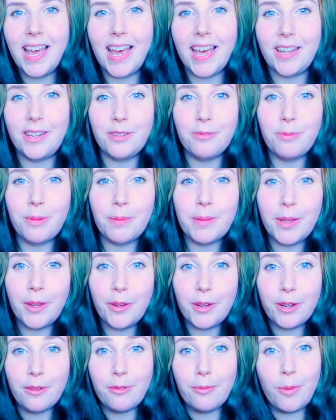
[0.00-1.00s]
and you've probably
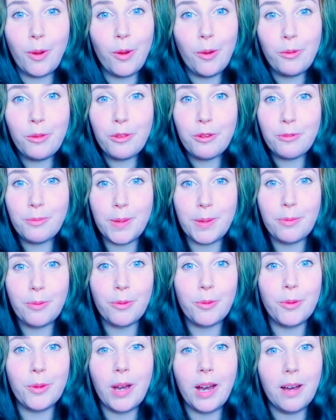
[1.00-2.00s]
heard it from a whole lot of people
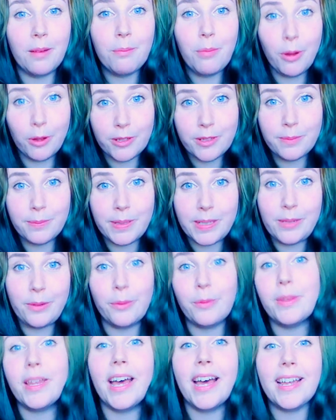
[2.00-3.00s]
who can't possibly
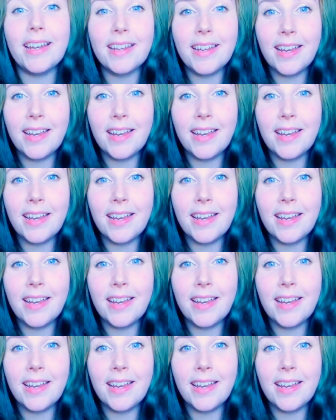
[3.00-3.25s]
know that.